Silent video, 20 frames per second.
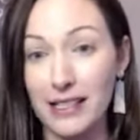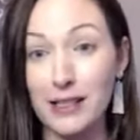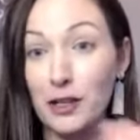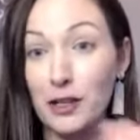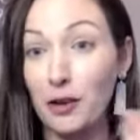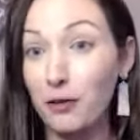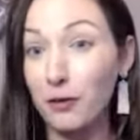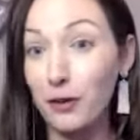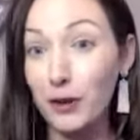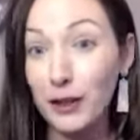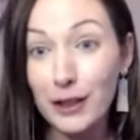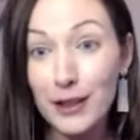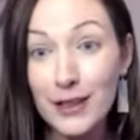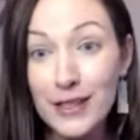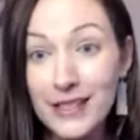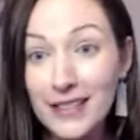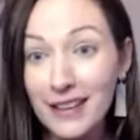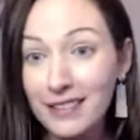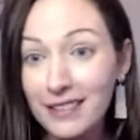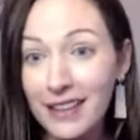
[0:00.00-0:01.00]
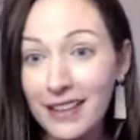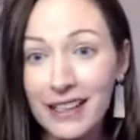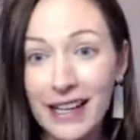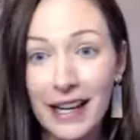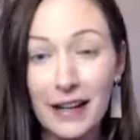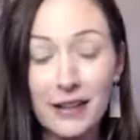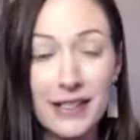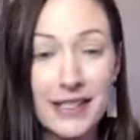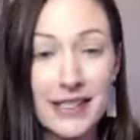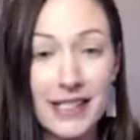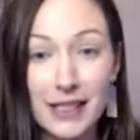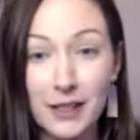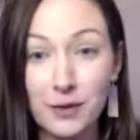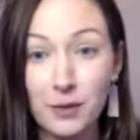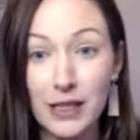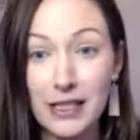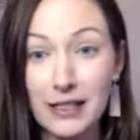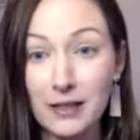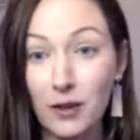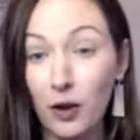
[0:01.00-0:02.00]
So for your son right now, 6
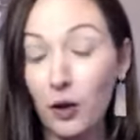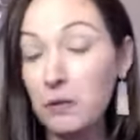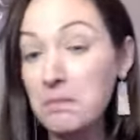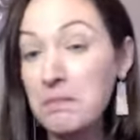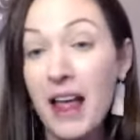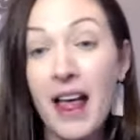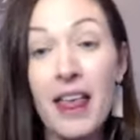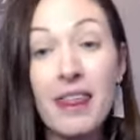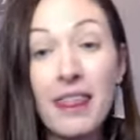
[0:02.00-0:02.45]
weeks old,